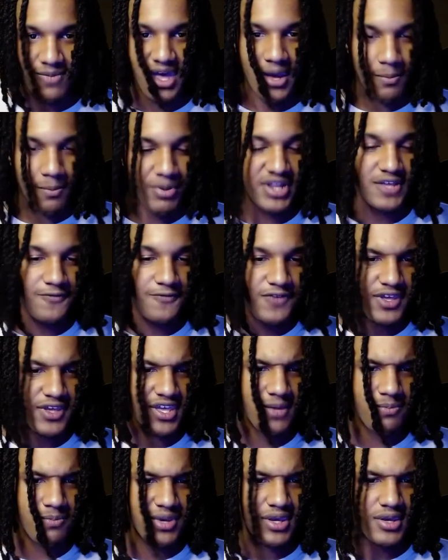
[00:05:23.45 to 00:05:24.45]
But if he
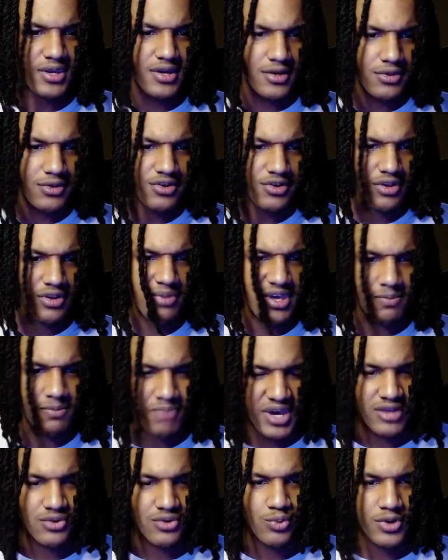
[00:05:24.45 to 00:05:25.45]
can be a little bit
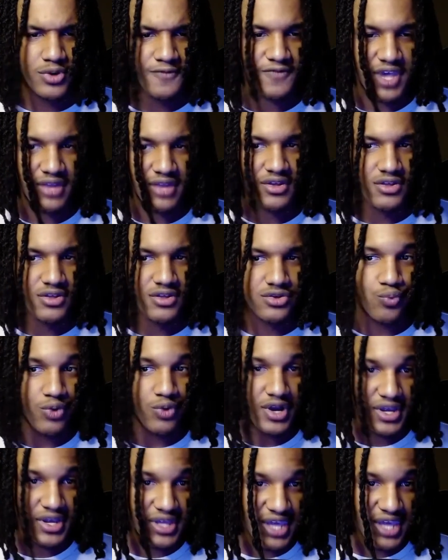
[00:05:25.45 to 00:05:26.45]
better with getting the
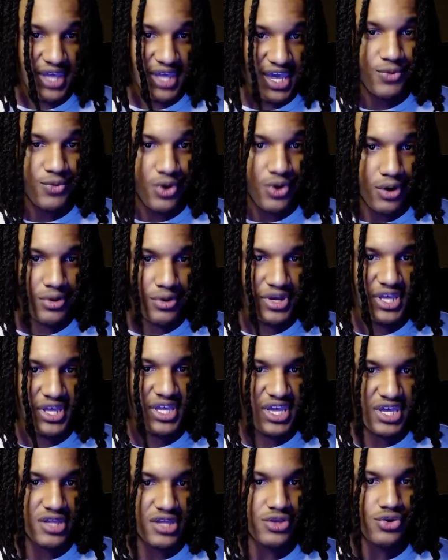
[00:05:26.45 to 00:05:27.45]
run game going and,